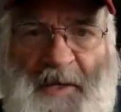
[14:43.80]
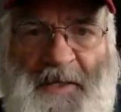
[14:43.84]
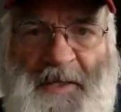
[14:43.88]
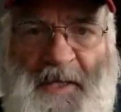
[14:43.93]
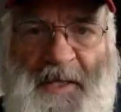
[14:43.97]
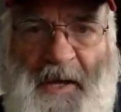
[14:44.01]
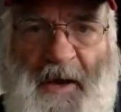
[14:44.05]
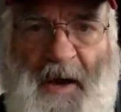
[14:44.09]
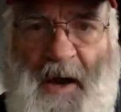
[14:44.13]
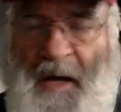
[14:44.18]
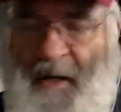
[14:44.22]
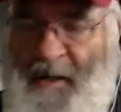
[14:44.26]
of the
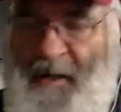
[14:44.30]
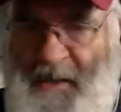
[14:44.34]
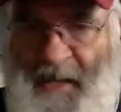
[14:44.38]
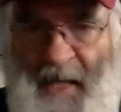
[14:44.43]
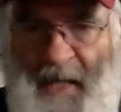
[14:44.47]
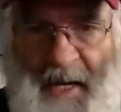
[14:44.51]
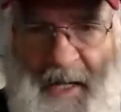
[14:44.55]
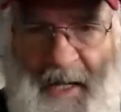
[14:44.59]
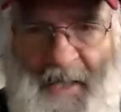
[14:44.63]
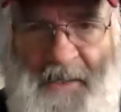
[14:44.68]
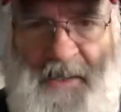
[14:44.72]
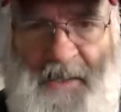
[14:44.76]
caucus.
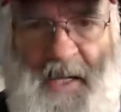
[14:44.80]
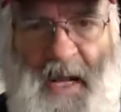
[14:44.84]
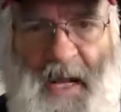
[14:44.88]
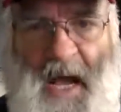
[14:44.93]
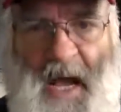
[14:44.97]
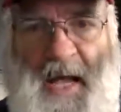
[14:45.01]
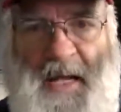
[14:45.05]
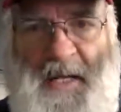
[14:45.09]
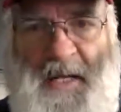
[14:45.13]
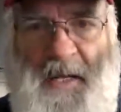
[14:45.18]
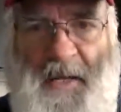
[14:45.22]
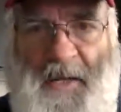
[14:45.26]
That is
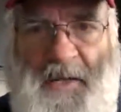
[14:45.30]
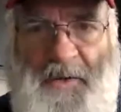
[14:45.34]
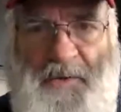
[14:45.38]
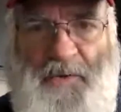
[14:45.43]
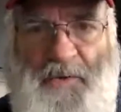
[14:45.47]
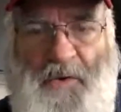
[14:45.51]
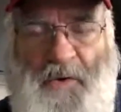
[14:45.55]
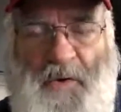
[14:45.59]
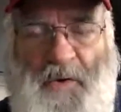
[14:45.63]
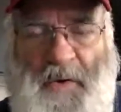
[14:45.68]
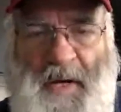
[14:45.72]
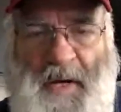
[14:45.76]
not
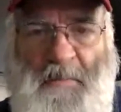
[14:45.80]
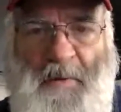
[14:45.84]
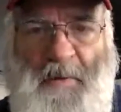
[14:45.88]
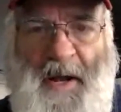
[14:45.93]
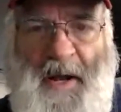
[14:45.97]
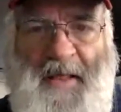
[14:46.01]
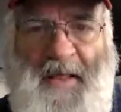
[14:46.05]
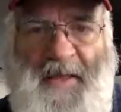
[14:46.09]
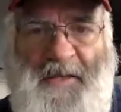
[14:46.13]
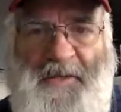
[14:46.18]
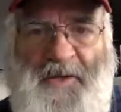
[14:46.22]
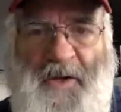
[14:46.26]
true. Anybody
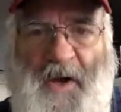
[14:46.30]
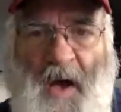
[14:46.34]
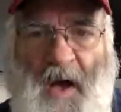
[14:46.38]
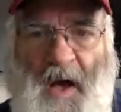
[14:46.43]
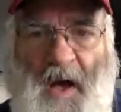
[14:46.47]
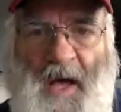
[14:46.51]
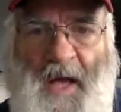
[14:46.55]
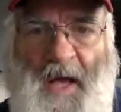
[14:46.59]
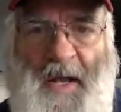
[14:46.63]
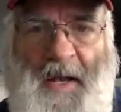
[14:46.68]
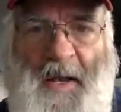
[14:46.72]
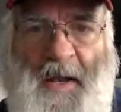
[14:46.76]
that's
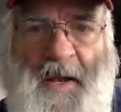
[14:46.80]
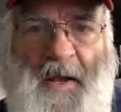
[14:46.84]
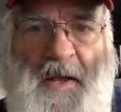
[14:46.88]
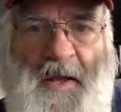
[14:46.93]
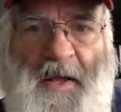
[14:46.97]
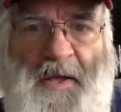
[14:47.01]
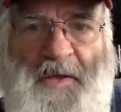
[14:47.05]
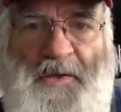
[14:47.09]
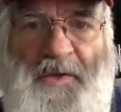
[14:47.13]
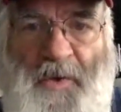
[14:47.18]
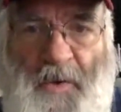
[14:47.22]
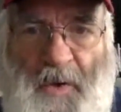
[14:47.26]
gone
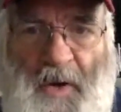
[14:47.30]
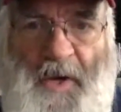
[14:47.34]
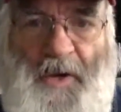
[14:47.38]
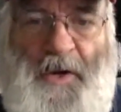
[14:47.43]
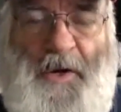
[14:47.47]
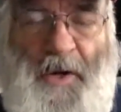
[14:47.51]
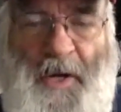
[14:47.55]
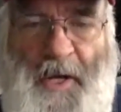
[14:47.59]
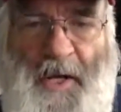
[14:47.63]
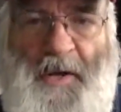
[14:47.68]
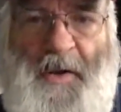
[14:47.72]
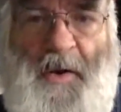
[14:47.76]
to a
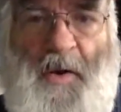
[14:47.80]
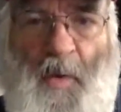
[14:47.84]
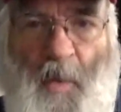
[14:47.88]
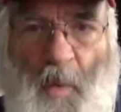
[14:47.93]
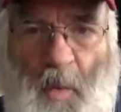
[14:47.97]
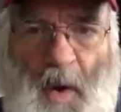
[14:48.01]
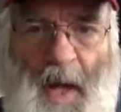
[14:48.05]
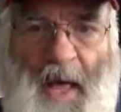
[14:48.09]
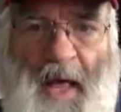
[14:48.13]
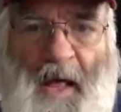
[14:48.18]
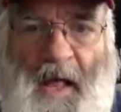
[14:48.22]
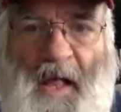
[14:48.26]
good,
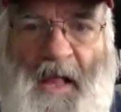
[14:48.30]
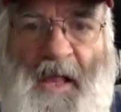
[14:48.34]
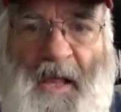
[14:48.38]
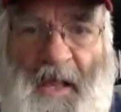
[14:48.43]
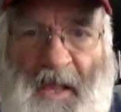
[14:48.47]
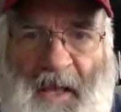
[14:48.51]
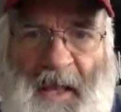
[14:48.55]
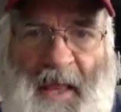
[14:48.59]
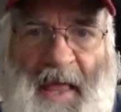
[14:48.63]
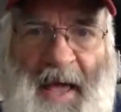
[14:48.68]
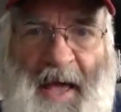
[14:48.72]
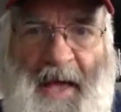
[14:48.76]

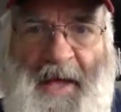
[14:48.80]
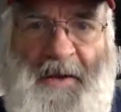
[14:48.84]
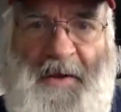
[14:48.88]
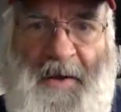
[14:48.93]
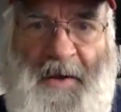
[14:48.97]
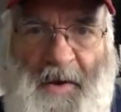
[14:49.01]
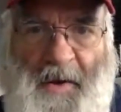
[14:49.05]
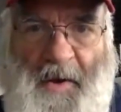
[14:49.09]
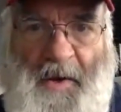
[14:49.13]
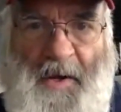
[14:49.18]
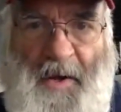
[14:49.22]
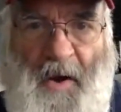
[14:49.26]
well-led
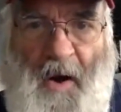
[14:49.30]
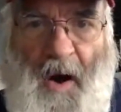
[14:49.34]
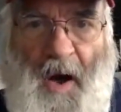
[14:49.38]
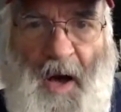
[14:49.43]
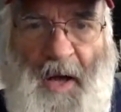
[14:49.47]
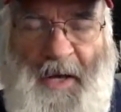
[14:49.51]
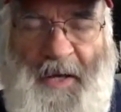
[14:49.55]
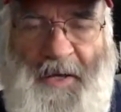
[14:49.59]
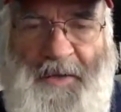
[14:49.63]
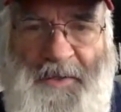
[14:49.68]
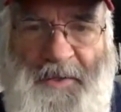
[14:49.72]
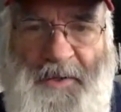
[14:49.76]

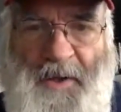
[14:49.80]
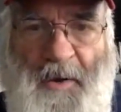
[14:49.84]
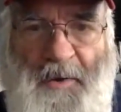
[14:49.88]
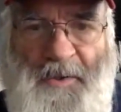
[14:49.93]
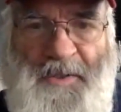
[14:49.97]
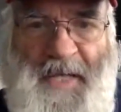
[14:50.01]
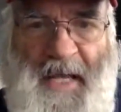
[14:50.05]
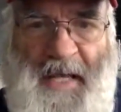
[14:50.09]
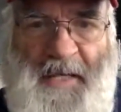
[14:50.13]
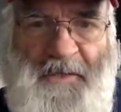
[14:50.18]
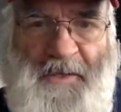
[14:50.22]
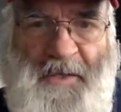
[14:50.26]
caucus
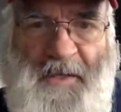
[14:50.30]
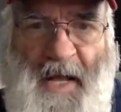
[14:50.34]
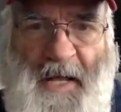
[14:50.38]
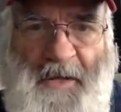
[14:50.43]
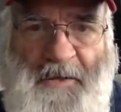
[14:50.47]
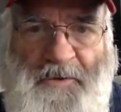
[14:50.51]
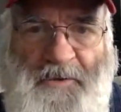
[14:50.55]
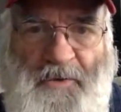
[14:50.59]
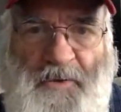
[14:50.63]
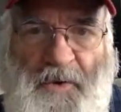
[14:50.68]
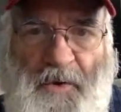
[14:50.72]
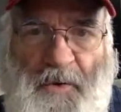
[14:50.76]
knows that's not
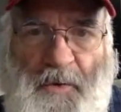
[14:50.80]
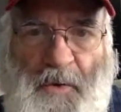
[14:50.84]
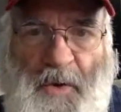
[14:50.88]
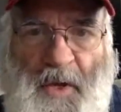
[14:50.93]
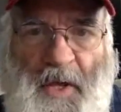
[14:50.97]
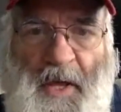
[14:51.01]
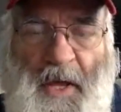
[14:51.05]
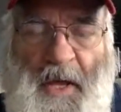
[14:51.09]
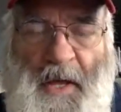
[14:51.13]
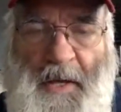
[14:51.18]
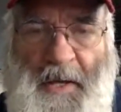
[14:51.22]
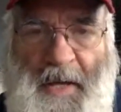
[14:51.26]
true.
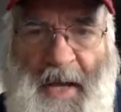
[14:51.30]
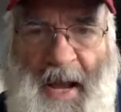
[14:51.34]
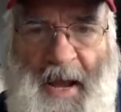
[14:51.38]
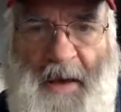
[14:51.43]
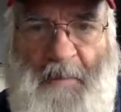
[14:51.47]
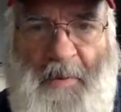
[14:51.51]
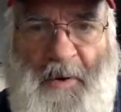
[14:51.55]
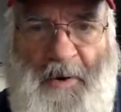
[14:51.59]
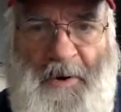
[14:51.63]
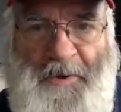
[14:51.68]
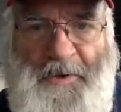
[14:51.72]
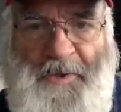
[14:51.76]

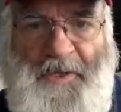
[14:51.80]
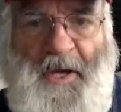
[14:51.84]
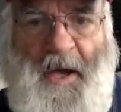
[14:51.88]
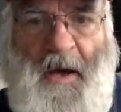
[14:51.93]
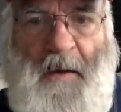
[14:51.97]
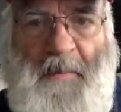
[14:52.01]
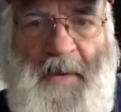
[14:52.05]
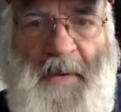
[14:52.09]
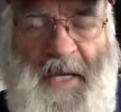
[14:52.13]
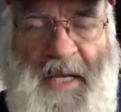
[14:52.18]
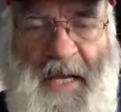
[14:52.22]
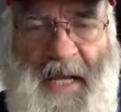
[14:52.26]
Neighbors
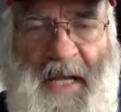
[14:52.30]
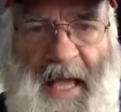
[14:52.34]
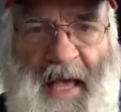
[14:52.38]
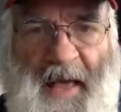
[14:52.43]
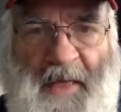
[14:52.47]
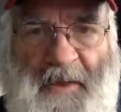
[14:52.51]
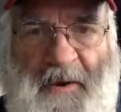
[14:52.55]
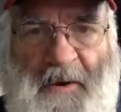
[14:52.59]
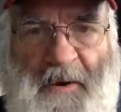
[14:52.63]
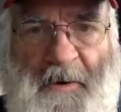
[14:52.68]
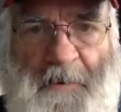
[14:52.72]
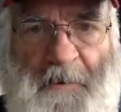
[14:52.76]
coming
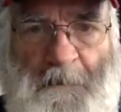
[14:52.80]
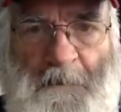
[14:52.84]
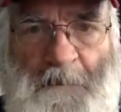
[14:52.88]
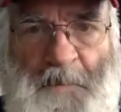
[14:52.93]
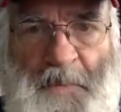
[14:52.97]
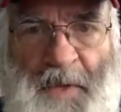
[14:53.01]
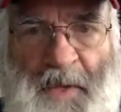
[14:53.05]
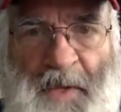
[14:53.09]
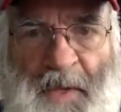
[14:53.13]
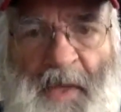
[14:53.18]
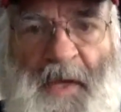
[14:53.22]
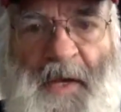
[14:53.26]
together
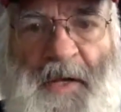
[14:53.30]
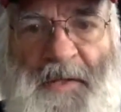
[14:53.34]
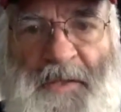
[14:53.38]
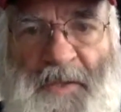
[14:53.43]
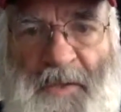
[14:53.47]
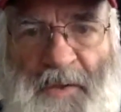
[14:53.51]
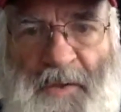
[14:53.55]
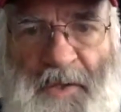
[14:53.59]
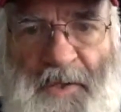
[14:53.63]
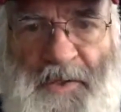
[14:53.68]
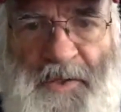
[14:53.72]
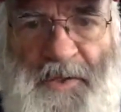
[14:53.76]

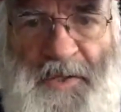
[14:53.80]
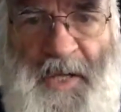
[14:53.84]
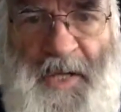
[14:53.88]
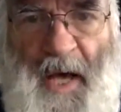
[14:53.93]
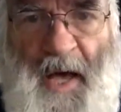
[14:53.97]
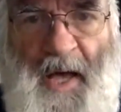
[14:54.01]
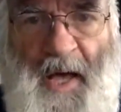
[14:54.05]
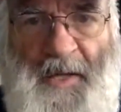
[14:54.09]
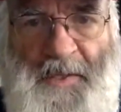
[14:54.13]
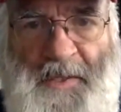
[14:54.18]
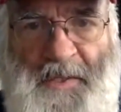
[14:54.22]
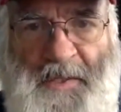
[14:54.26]
to
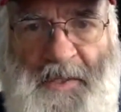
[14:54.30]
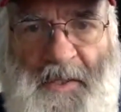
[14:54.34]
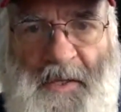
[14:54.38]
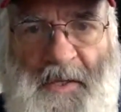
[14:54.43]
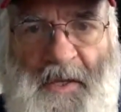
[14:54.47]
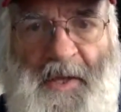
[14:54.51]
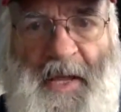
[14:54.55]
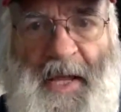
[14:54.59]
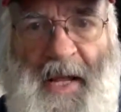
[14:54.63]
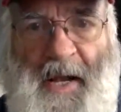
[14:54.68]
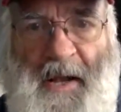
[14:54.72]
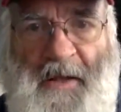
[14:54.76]
discuss
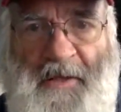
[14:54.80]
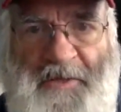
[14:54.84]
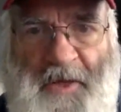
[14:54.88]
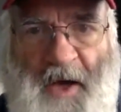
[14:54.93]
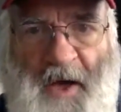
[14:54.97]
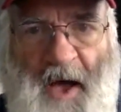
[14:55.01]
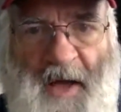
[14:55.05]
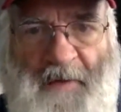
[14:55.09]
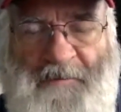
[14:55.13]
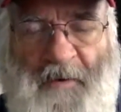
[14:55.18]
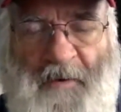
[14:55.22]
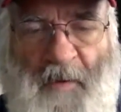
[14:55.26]
in a
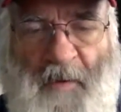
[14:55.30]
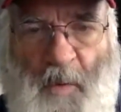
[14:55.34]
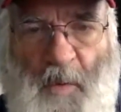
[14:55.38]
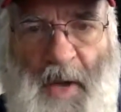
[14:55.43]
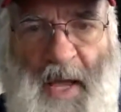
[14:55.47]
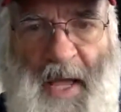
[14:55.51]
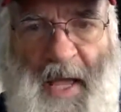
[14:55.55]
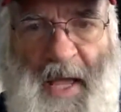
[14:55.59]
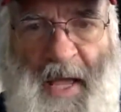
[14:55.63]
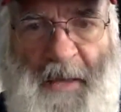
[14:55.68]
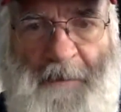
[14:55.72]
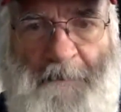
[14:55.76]
thoughtful
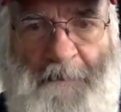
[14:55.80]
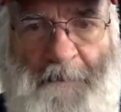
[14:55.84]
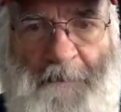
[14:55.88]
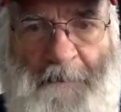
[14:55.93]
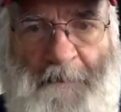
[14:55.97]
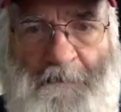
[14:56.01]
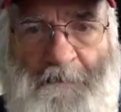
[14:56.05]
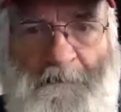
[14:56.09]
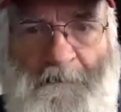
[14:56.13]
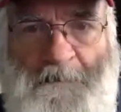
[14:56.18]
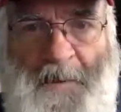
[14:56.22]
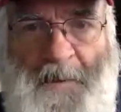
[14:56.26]
way
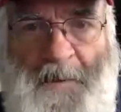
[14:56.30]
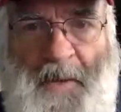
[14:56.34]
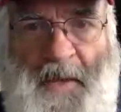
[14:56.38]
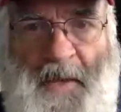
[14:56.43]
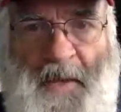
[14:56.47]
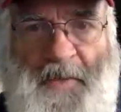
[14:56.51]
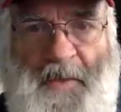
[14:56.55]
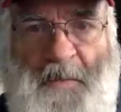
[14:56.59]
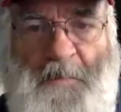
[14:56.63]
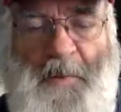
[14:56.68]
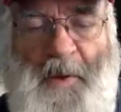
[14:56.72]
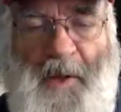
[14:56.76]

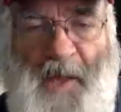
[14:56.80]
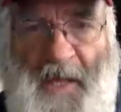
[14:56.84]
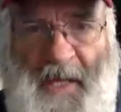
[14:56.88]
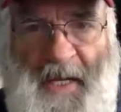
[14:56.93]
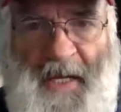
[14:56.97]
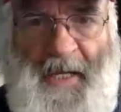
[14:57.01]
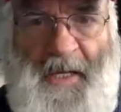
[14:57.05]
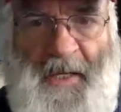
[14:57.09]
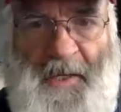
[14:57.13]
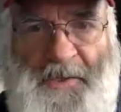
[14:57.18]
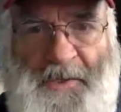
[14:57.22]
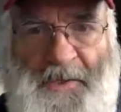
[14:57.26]
the
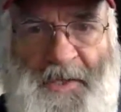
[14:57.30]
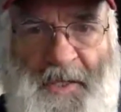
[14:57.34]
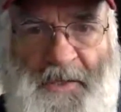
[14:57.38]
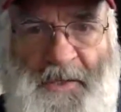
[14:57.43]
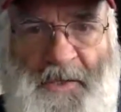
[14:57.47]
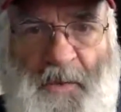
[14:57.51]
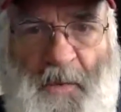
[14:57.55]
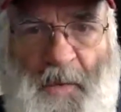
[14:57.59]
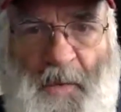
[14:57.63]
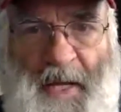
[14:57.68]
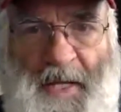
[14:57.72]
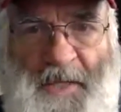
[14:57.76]
political
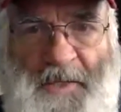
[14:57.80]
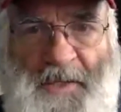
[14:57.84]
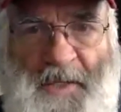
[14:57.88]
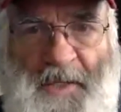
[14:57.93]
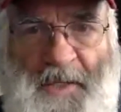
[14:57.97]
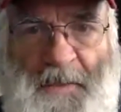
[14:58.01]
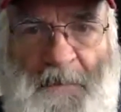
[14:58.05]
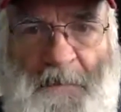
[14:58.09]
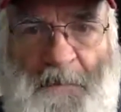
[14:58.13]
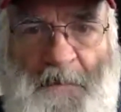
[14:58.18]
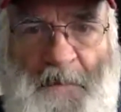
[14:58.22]
situation,